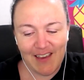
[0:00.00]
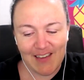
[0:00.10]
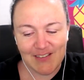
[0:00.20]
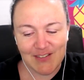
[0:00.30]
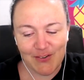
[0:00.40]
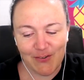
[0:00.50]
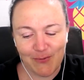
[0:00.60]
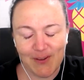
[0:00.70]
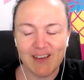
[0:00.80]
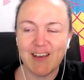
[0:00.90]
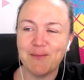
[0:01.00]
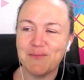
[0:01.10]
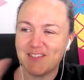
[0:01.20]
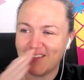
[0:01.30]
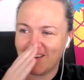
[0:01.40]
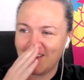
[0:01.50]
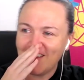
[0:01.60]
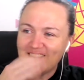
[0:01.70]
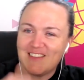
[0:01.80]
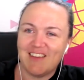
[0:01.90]
And so when it comes to
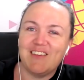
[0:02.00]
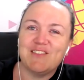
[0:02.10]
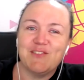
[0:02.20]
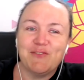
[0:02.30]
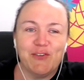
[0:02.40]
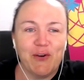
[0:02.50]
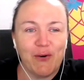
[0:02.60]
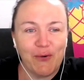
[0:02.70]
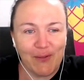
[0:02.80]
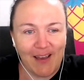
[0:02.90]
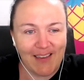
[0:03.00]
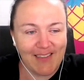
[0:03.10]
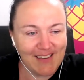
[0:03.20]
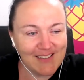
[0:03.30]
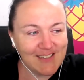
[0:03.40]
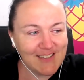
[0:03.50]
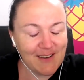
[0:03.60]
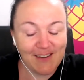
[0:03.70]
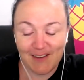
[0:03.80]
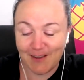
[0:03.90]
setting yourself a goal like this,
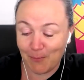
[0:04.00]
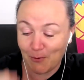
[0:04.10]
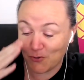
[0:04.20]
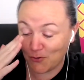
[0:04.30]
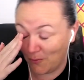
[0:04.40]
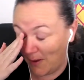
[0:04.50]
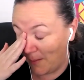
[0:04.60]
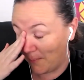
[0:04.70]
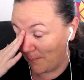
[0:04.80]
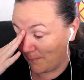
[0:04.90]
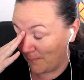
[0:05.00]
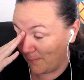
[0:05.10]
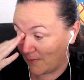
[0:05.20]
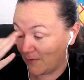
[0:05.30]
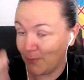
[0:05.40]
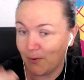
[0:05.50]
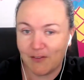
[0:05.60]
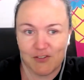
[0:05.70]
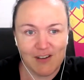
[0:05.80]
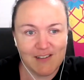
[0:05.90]
I'm going to get emotional. I don't
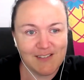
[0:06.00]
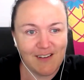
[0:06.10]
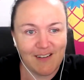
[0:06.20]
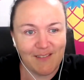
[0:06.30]
apologize.